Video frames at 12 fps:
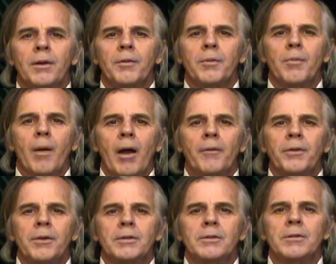different
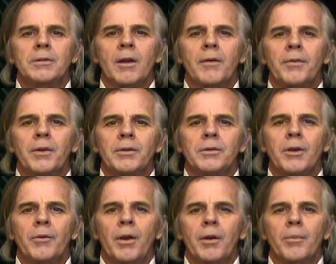mafias and stuff that
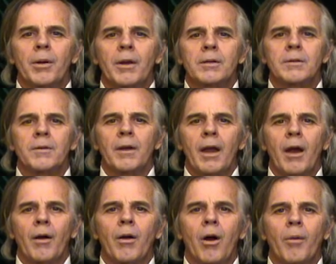generated because of the
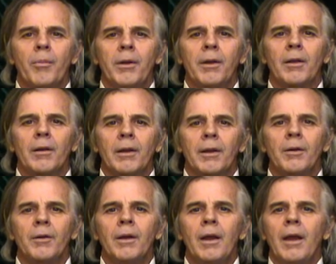alcohol being
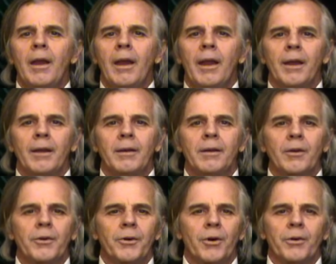illegal. And the
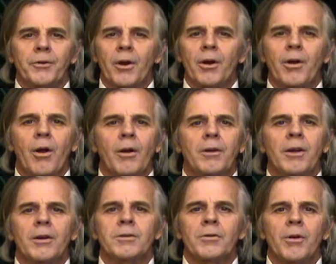dr drug
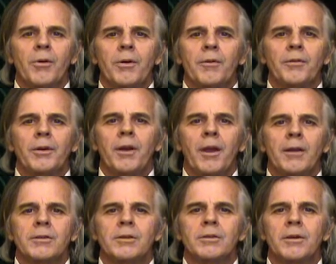cartels are no different
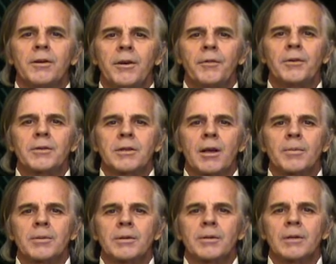today. It's just a different
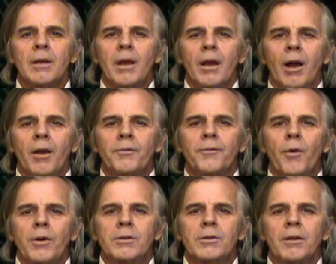substance.
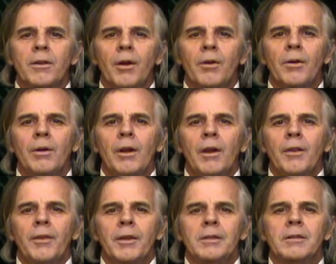Unfortunately, though,
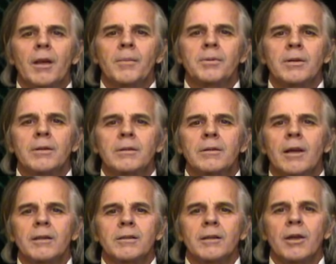this substance
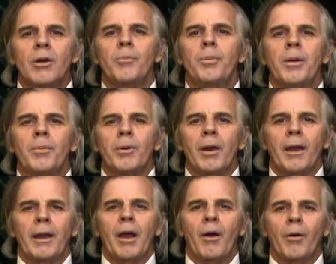doesn't kill people
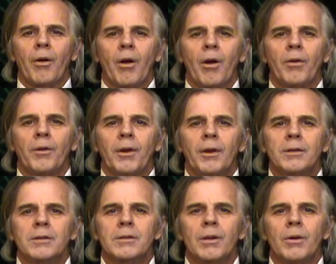like alcohol
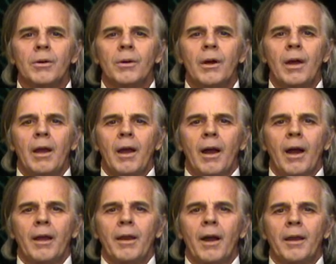does. So
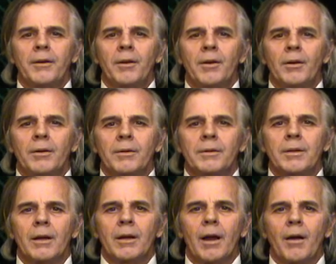I, I don't.
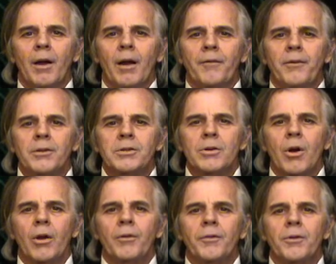Uh, I feel
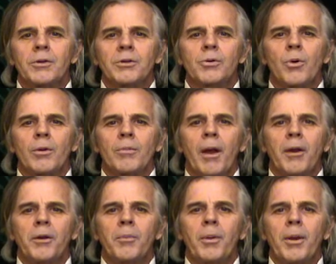sorry for the
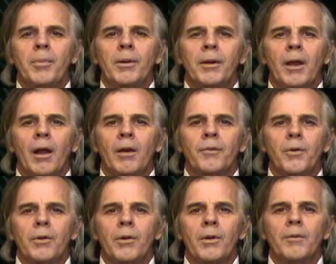short-minded people in
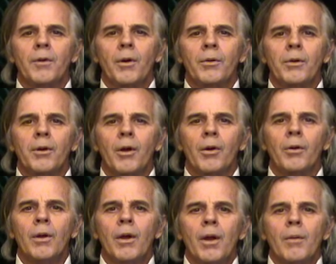California that voted
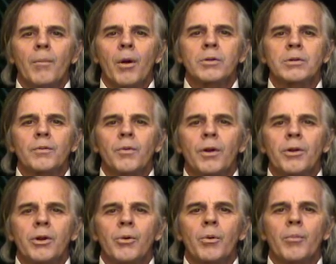no. Most of what
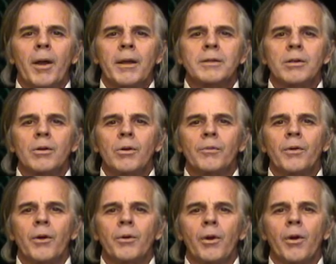you were basing your
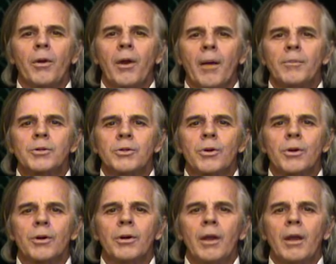vote on, I'm
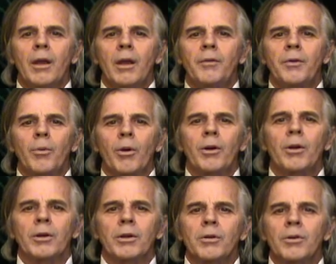sure, if you weren't
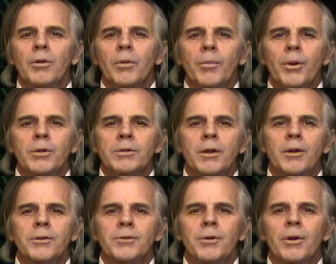hooked into the booze
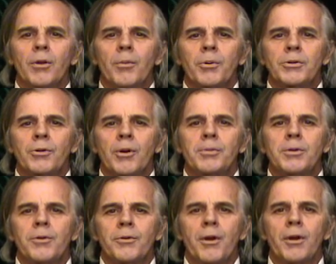industry or the
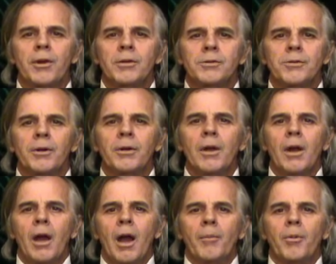prescription drug industry,
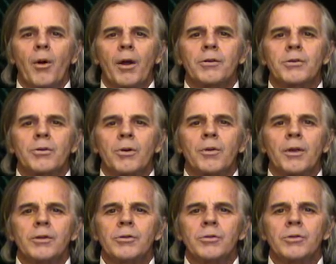I'm quite sure
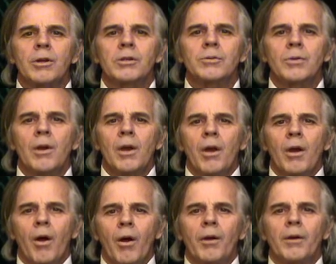that you just
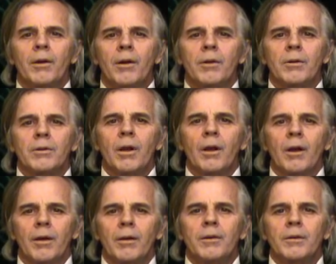aren't
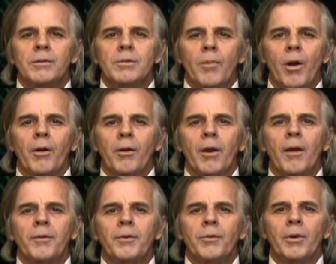uh, smart
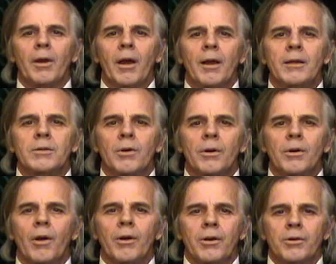enough to realize,
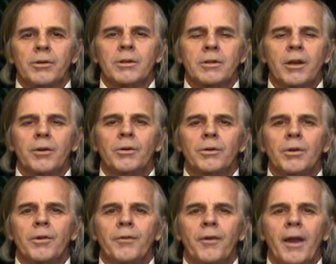or, or you're just ignorant
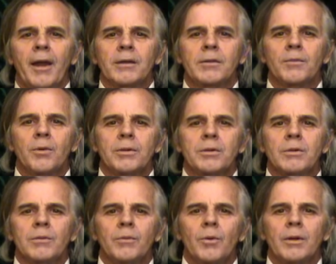to the facts of what's
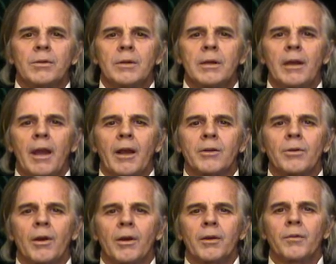what in
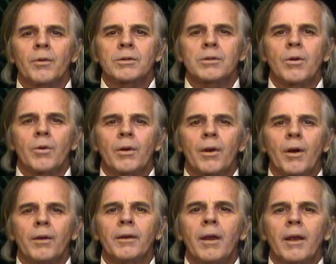actuality of what's going
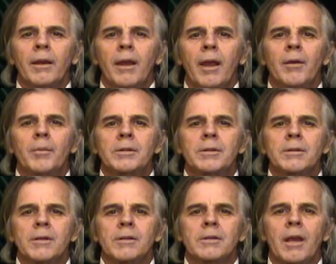on. Cannabis
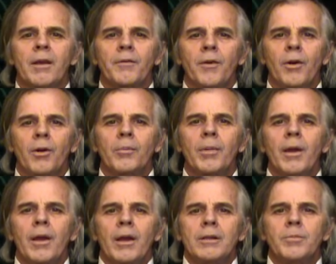is a safe herb.
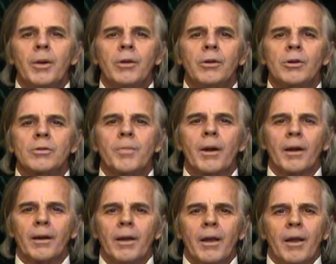It's been used
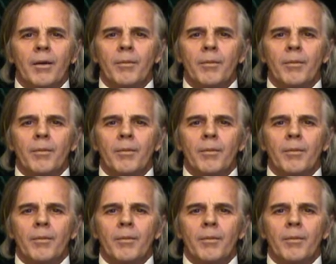by